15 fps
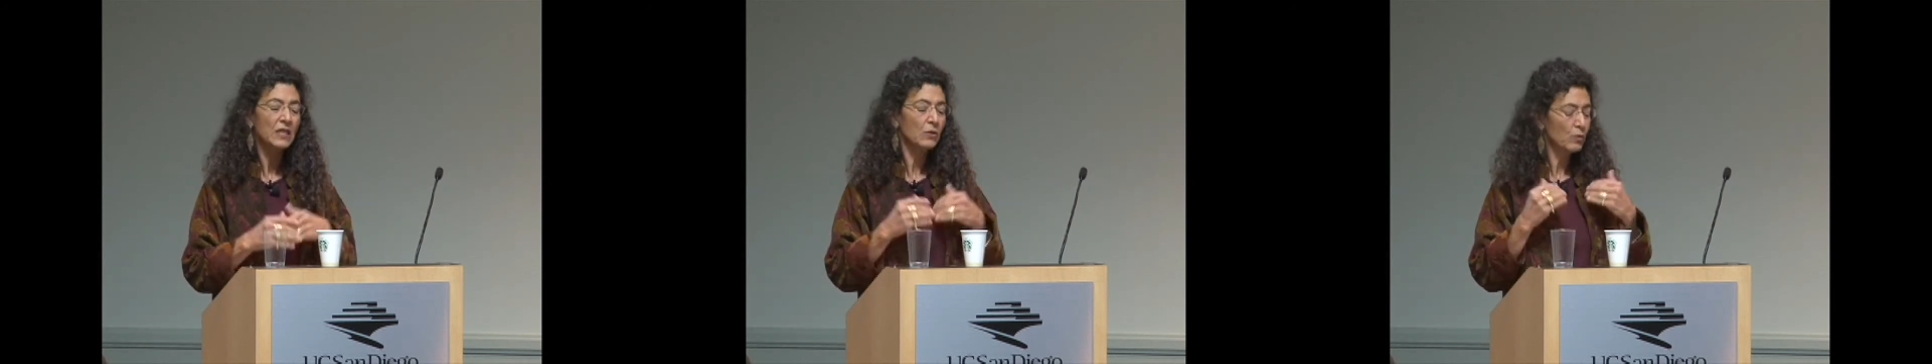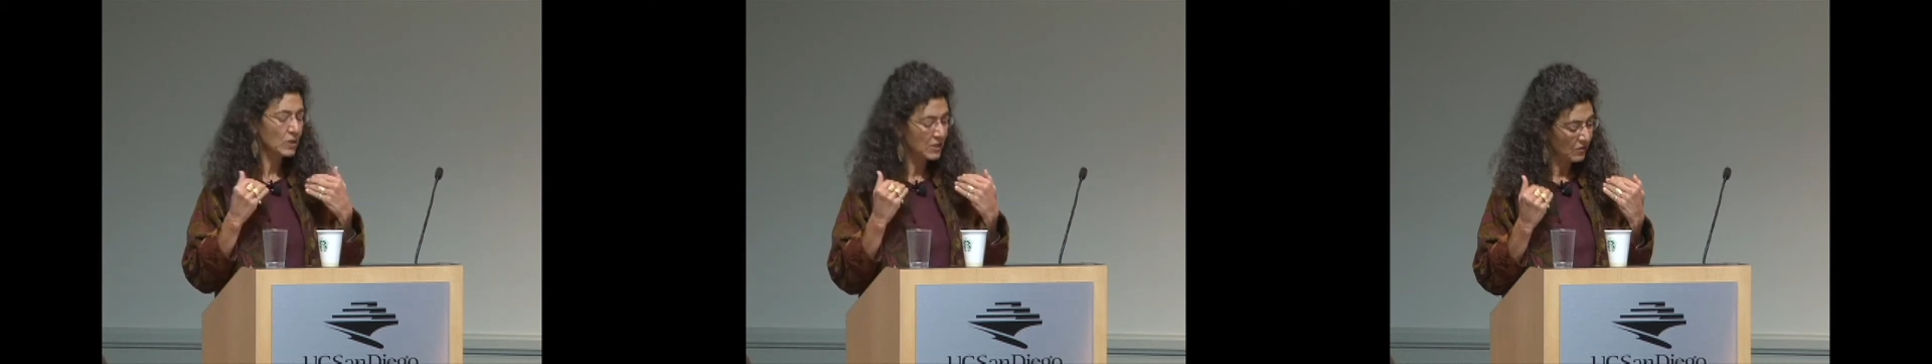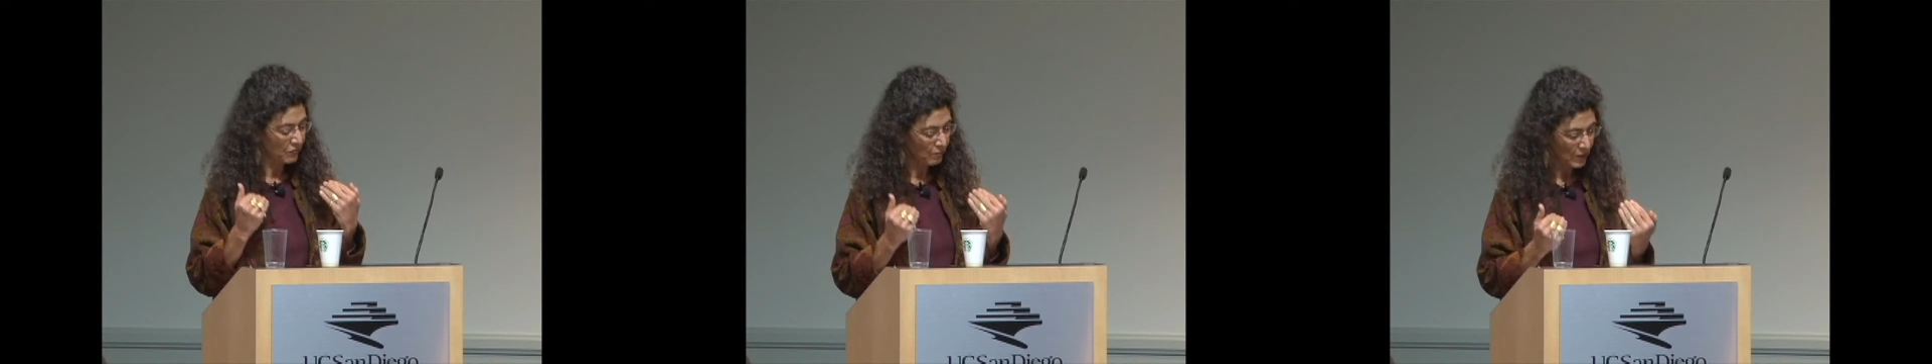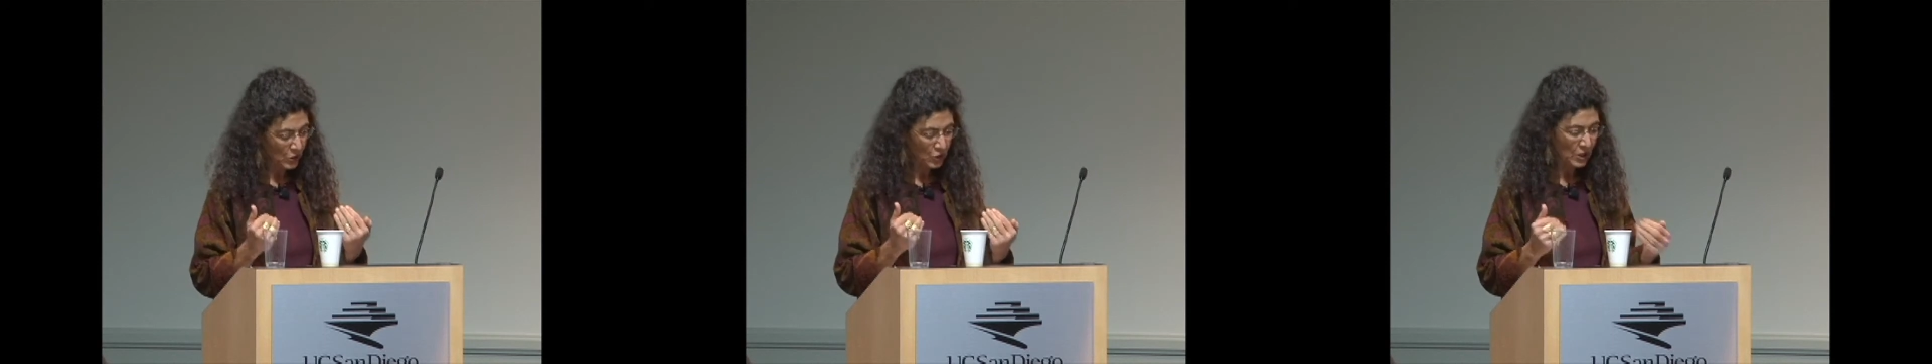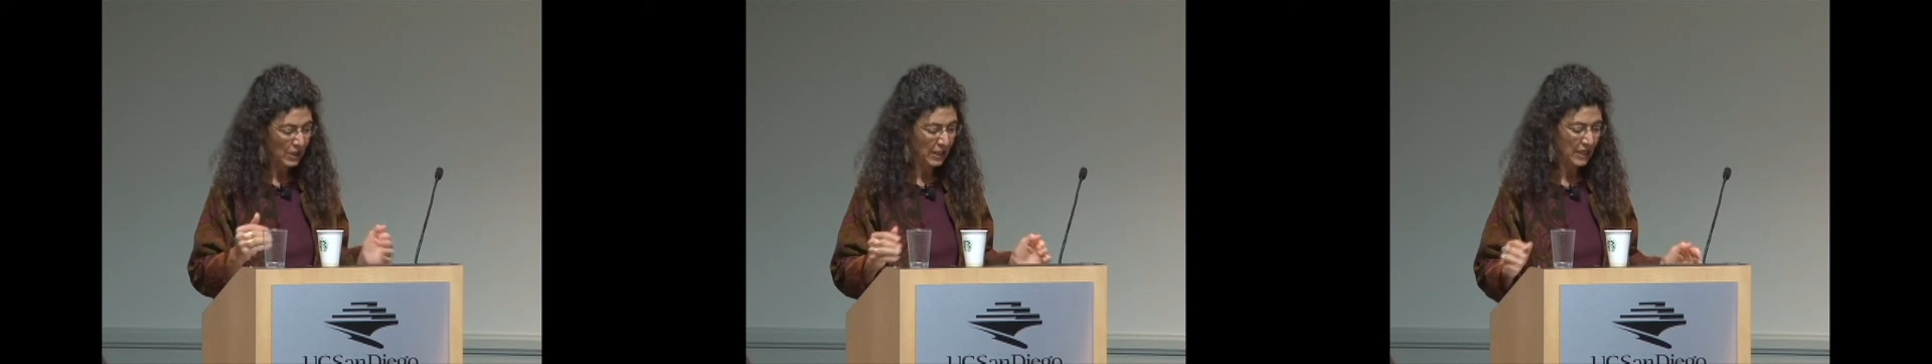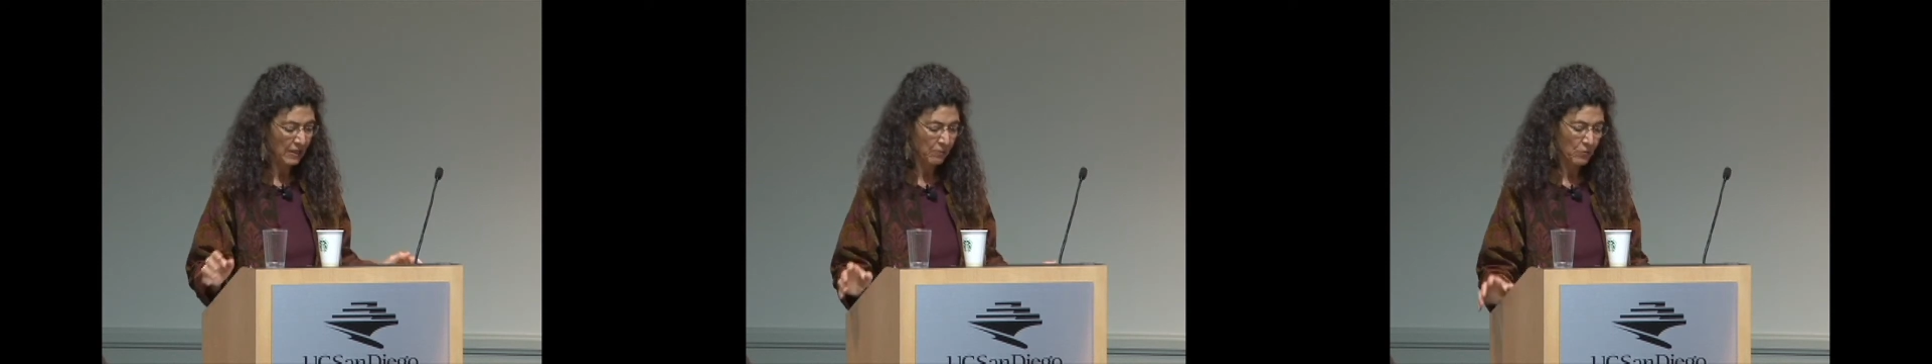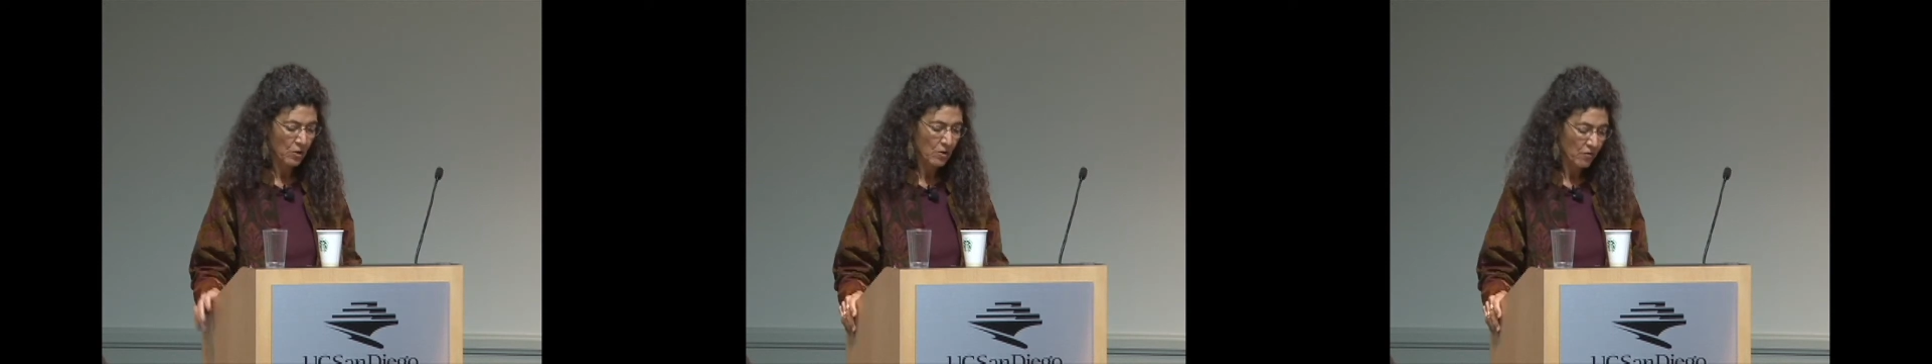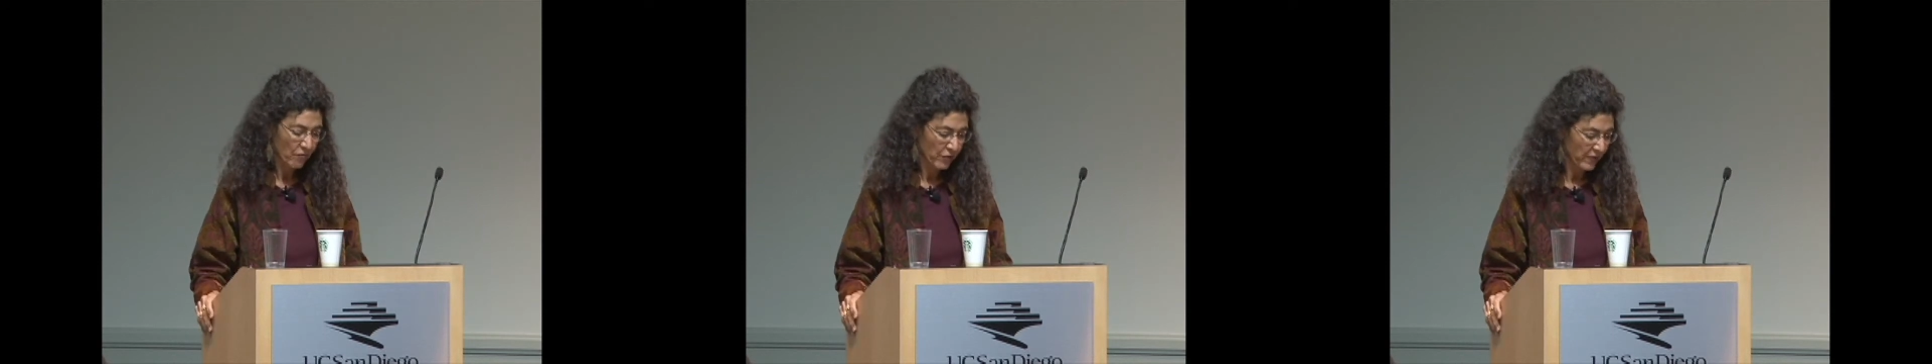He received much acclaim
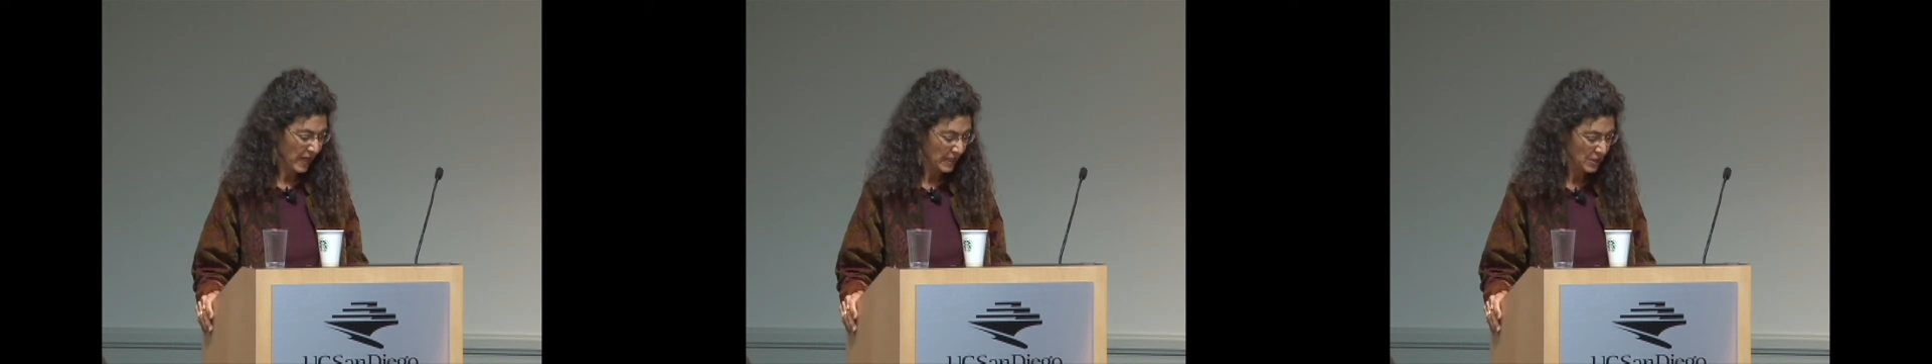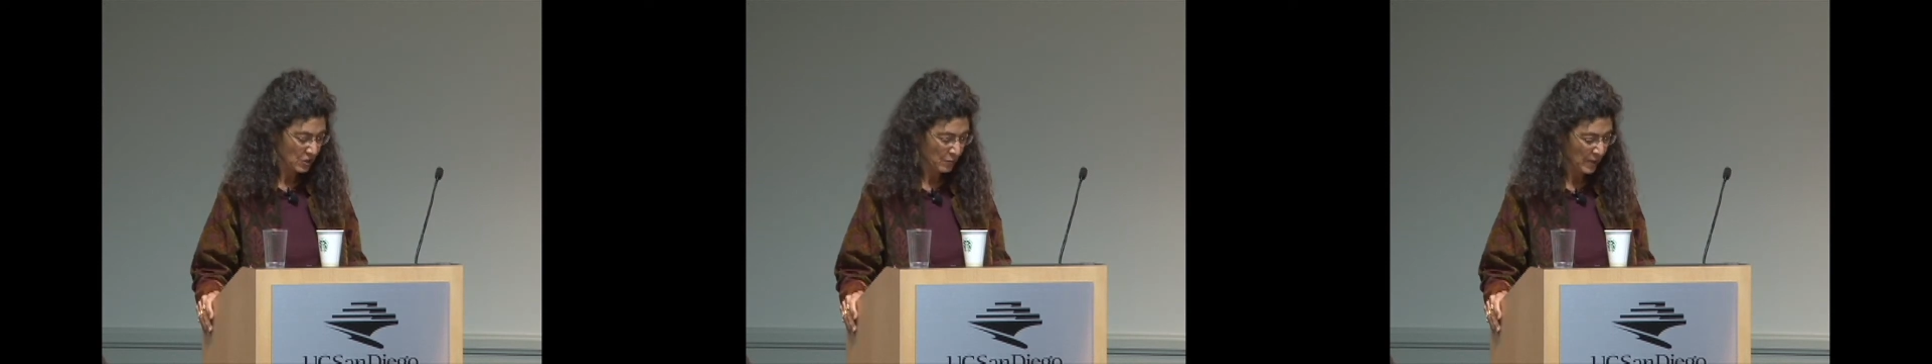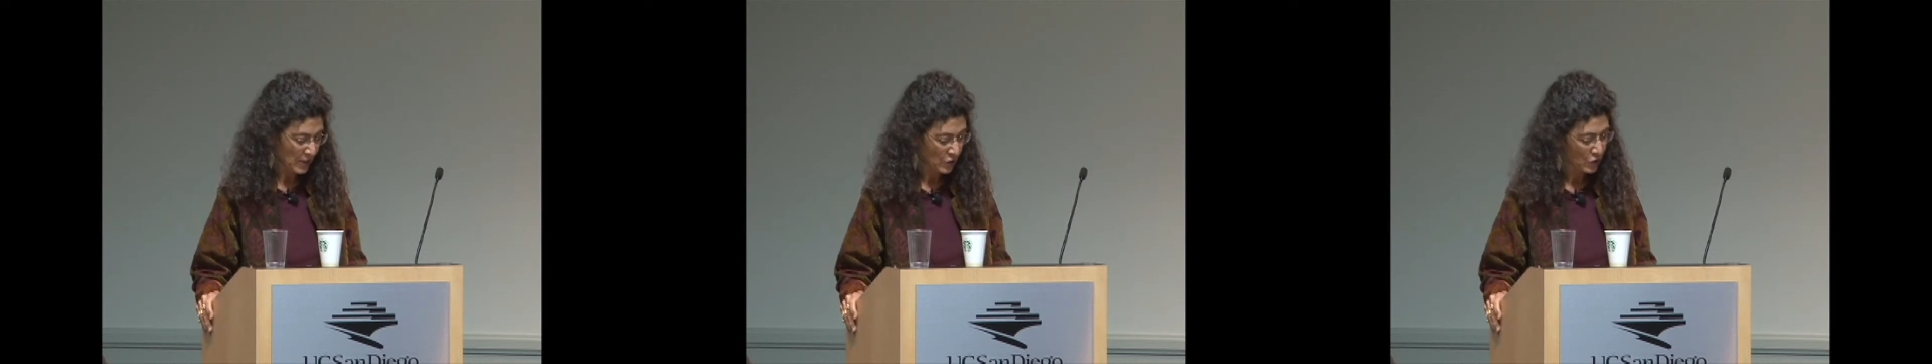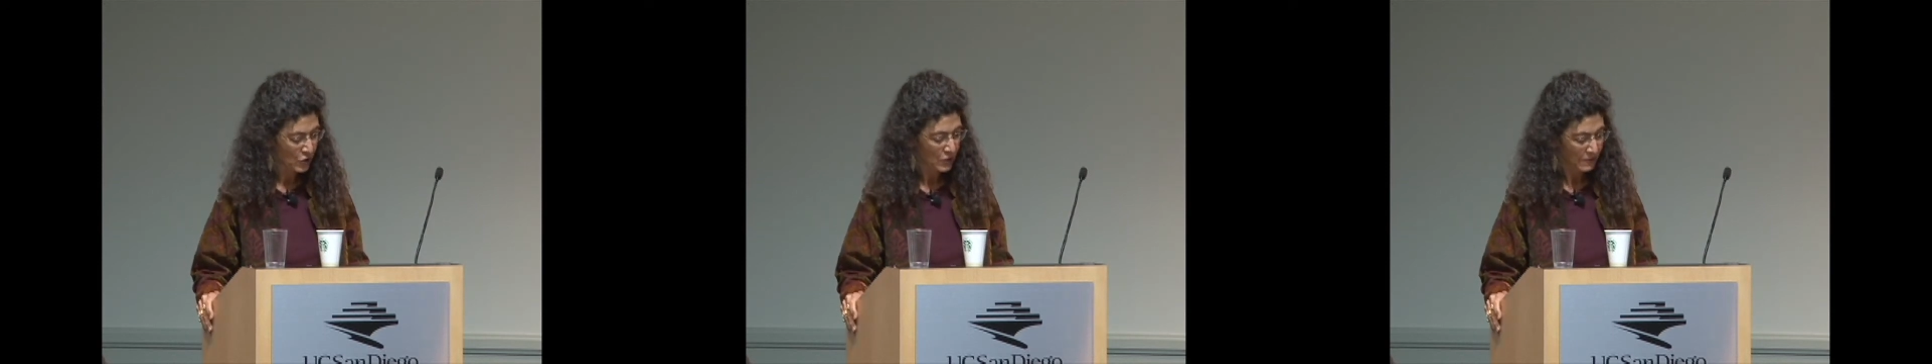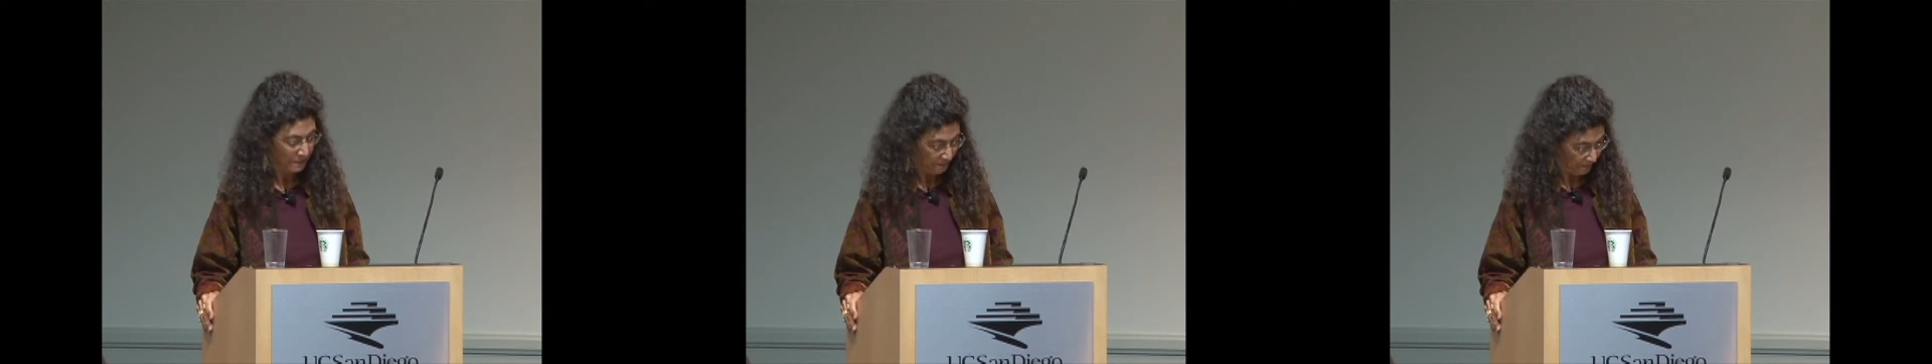for that speech.